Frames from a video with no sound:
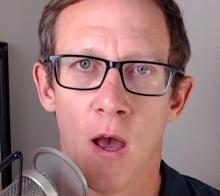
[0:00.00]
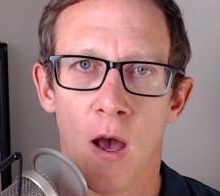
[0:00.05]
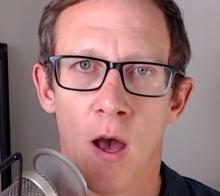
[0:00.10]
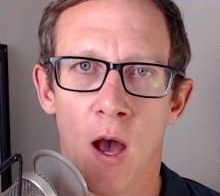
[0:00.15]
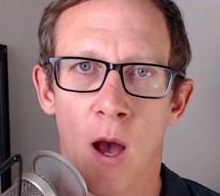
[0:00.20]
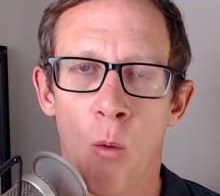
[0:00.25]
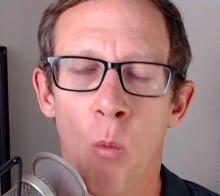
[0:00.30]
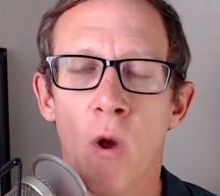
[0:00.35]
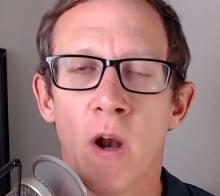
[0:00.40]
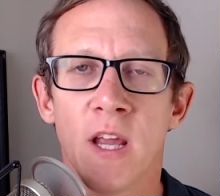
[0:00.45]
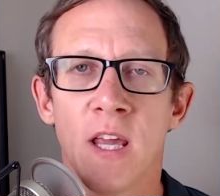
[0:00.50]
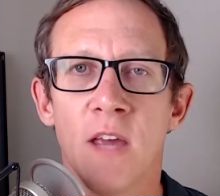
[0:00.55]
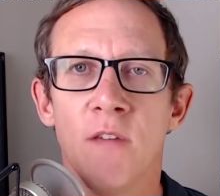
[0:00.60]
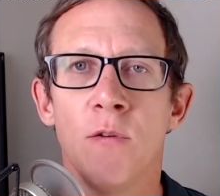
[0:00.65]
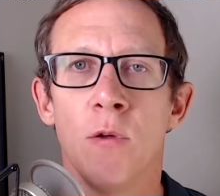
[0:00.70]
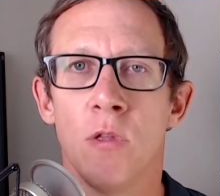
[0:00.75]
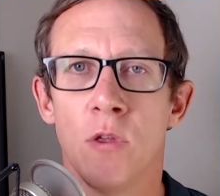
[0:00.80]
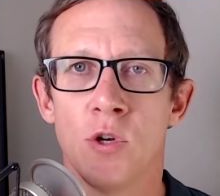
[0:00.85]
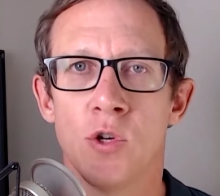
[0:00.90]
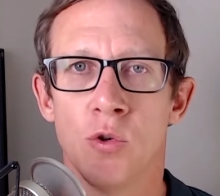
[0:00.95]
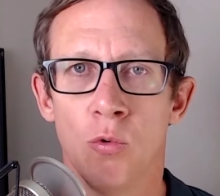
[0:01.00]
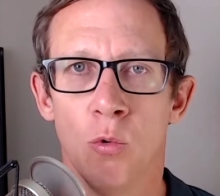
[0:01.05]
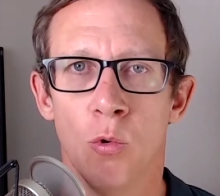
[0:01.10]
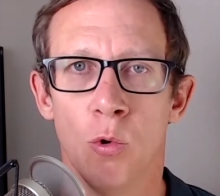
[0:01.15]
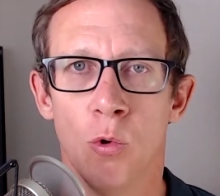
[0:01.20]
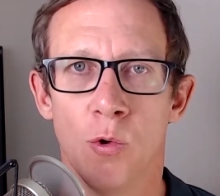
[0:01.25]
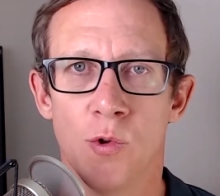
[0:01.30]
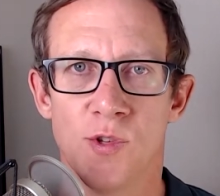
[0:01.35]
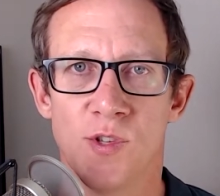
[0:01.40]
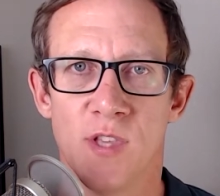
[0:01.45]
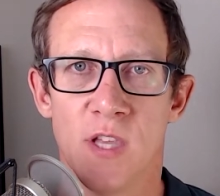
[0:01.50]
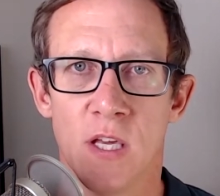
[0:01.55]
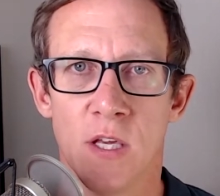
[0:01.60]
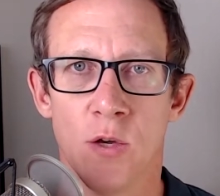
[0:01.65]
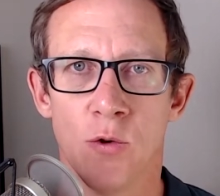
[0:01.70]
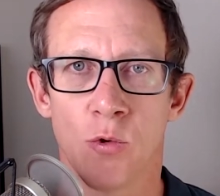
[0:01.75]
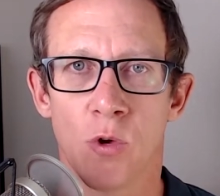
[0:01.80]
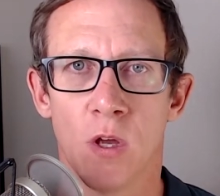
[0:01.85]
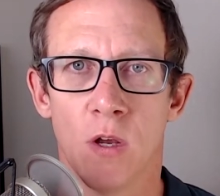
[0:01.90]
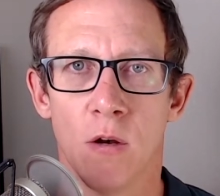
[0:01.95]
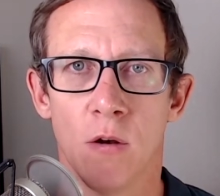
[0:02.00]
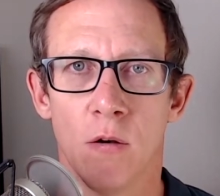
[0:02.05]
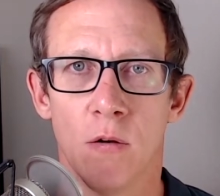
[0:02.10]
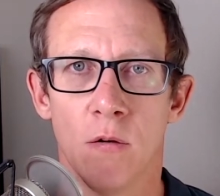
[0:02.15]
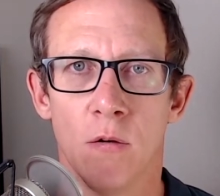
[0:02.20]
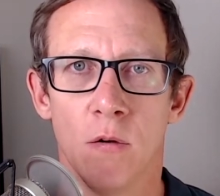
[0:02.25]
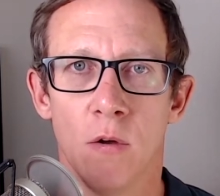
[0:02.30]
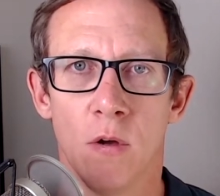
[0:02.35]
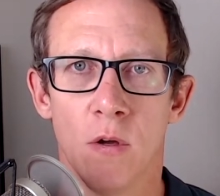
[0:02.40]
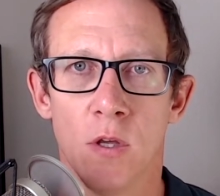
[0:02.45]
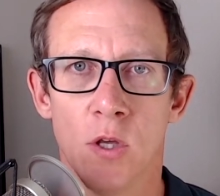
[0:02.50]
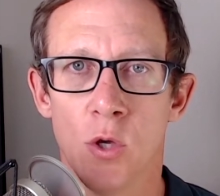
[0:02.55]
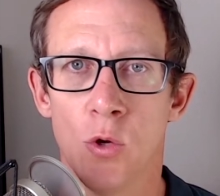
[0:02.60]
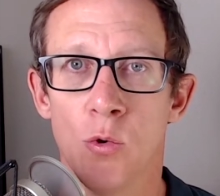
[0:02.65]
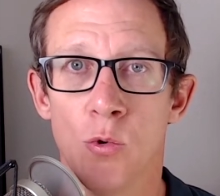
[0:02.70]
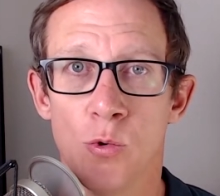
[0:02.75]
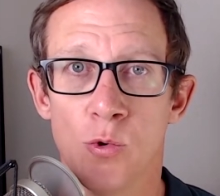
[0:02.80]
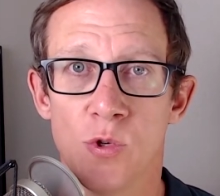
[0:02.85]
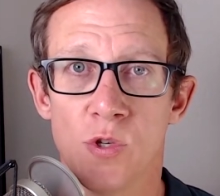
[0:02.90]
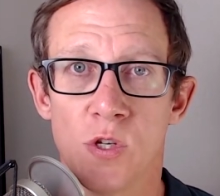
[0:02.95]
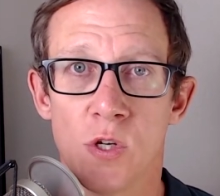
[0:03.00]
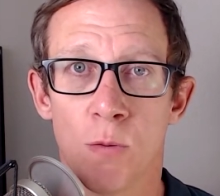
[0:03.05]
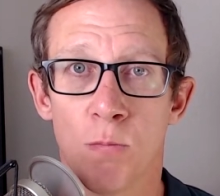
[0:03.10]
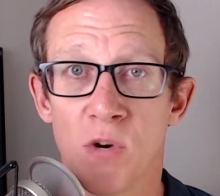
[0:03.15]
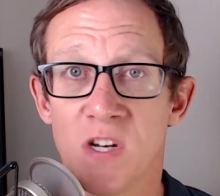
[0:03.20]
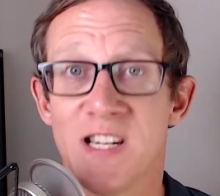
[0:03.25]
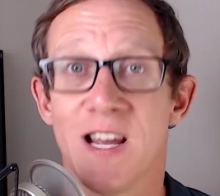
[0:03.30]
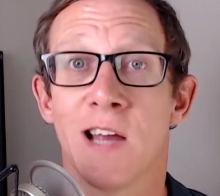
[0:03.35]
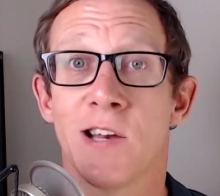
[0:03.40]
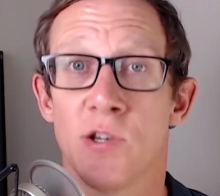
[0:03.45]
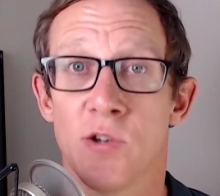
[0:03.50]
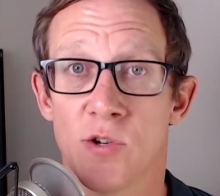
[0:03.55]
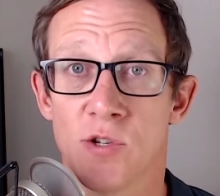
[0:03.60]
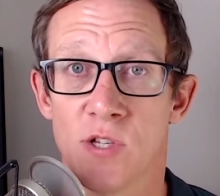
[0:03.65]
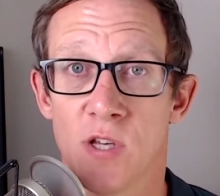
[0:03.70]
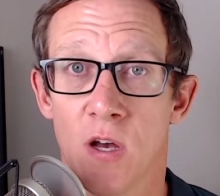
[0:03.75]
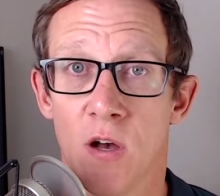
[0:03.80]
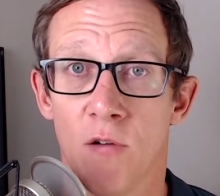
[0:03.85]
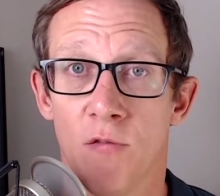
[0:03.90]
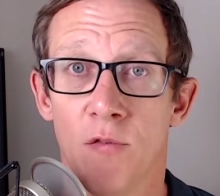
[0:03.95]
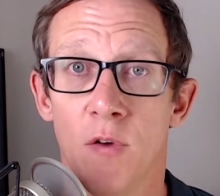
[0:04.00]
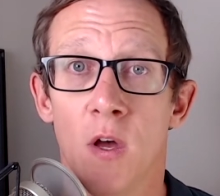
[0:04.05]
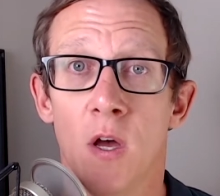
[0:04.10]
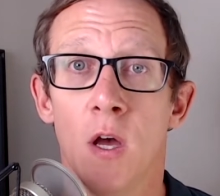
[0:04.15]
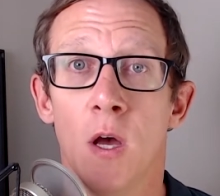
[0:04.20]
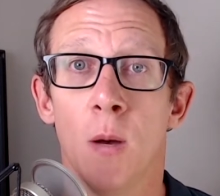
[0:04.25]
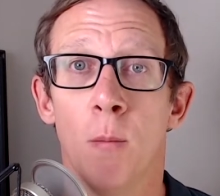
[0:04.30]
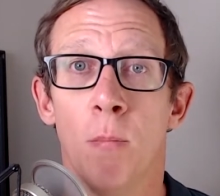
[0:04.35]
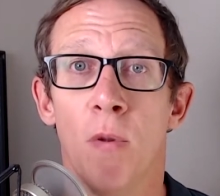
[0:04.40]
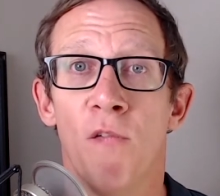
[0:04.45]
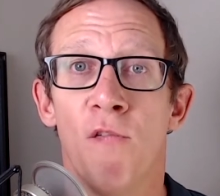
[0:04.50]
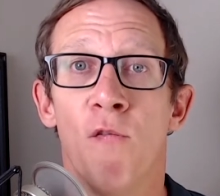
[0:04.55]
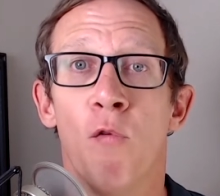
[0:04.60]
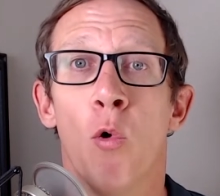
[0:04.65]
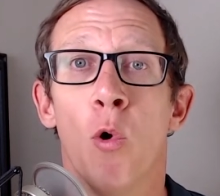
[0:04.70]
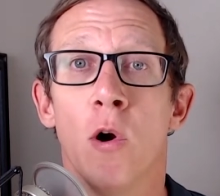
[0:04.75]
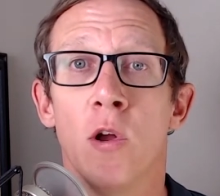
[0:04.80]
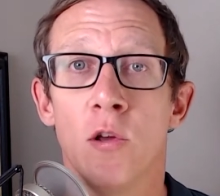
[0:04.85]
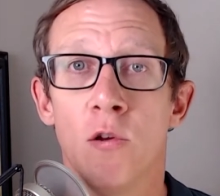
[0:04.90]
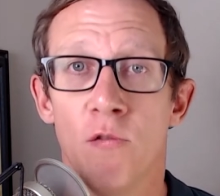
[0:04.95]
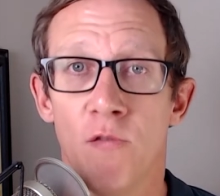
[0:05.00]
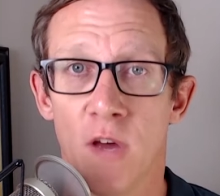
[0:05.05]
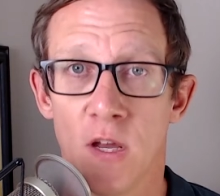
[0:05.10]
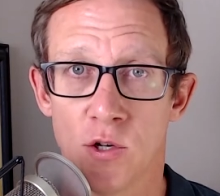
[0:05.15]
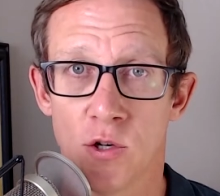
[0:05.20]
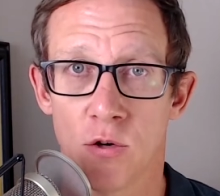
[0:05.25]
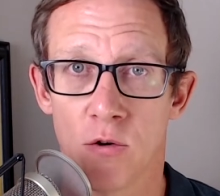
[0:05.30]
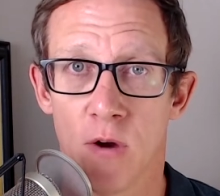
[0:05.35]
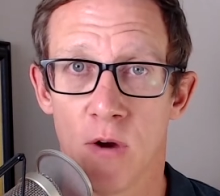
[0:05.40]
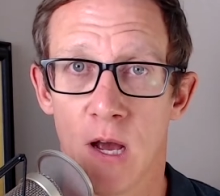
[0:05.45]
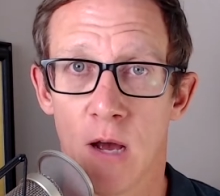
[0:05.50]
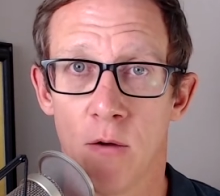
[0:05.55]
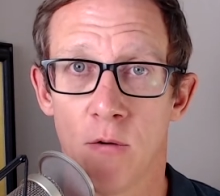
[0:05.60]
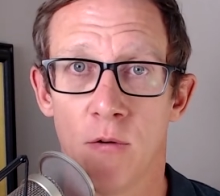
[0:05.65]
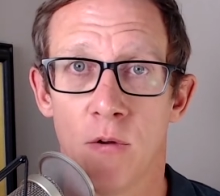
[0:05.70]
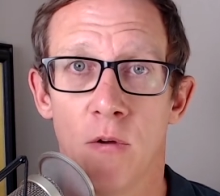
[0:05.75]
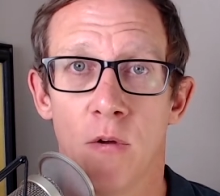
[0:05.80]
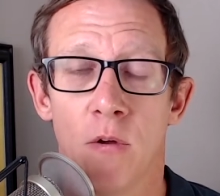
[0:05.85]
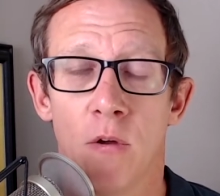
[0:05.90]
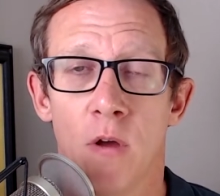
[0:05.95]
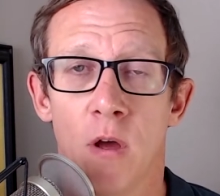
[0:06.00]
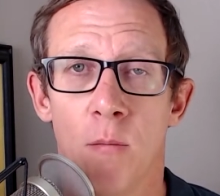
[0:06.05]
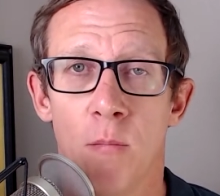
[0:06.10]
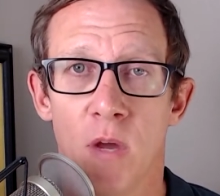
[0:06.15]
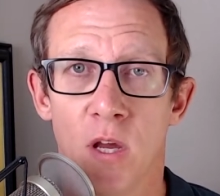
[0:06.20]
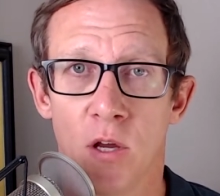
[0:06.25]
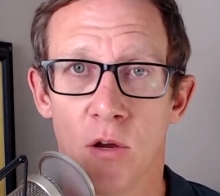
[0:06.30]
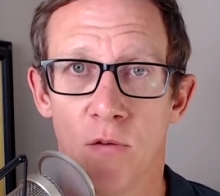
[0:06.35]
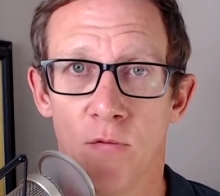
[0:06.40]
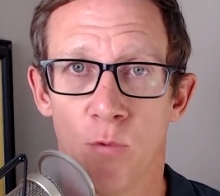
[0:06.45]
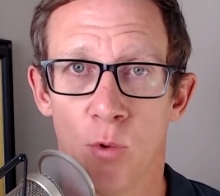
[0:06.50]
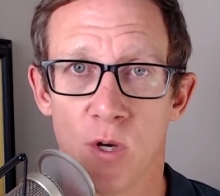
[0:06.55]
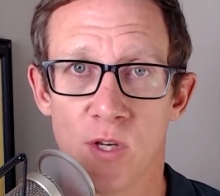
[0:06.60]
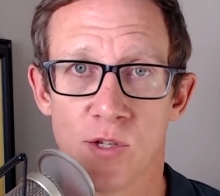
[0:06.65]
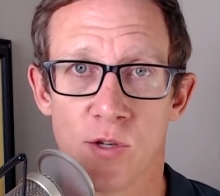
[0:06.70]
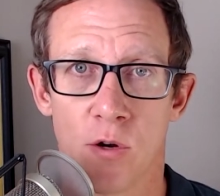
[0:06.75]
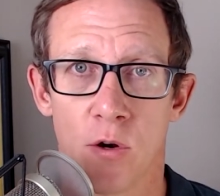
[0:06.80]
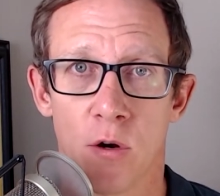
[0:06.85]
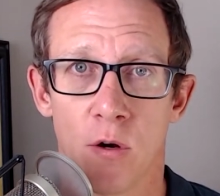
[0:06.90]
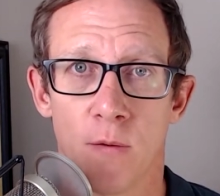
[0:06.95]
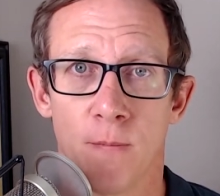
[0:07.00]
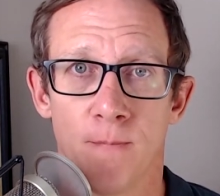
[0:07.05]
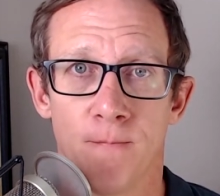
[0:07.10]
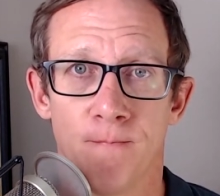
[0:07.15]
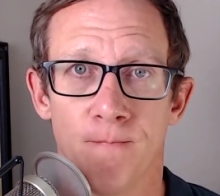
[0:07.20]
I want to give you the tools that you can use to protect yourself before you venture out and make your voice heard.